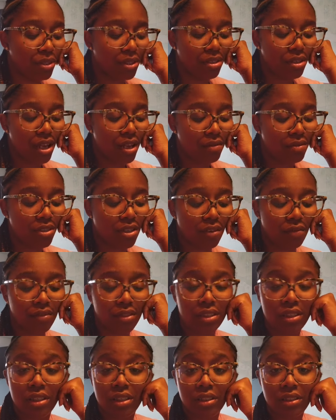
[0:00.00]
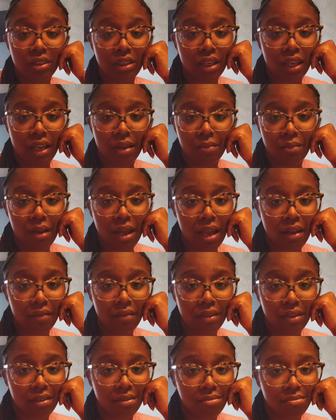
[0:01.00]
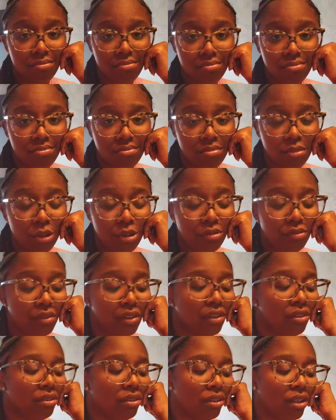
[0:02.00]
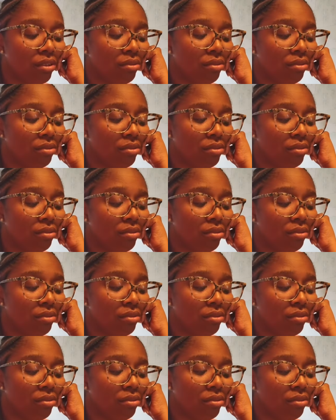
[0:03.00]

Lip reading: We still have service because, again, we haven't moved.